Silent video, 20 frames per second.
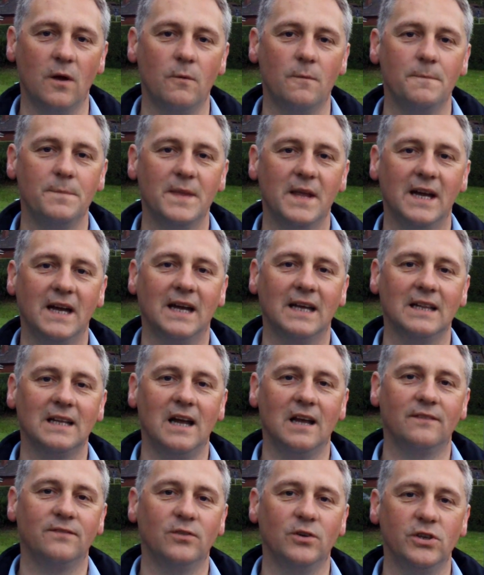I'd
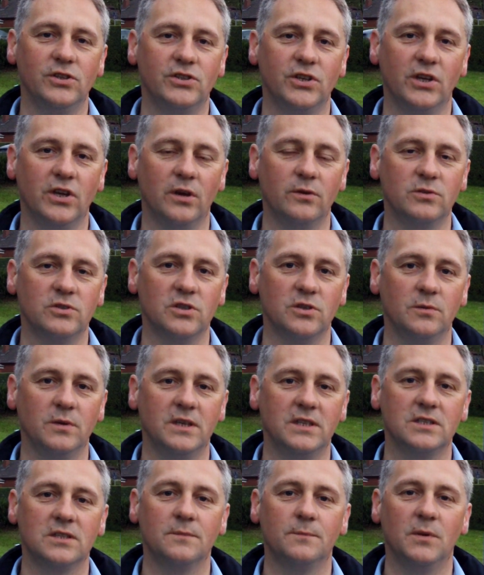like for you to go to
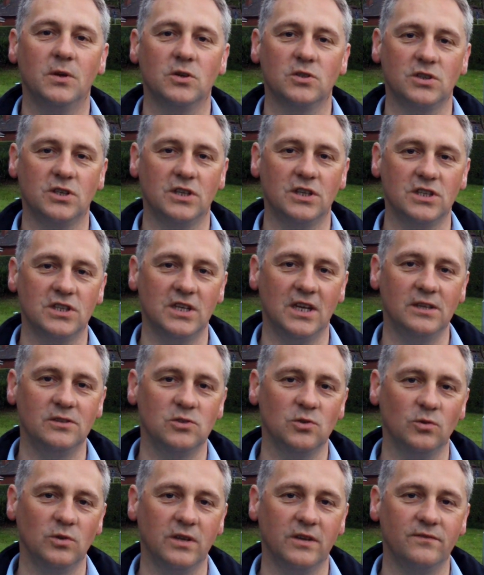it, because it contains
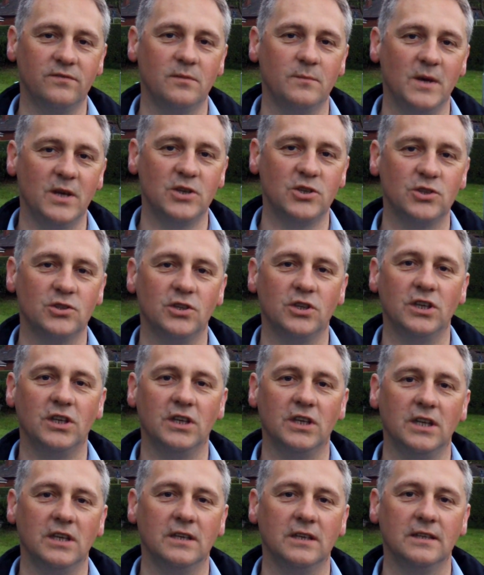all the information that you
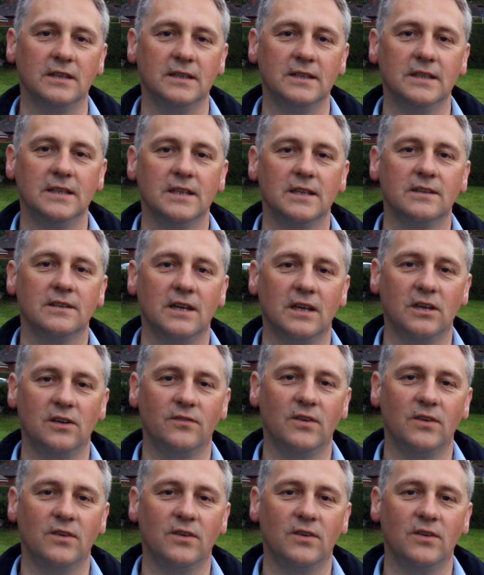need. Thank you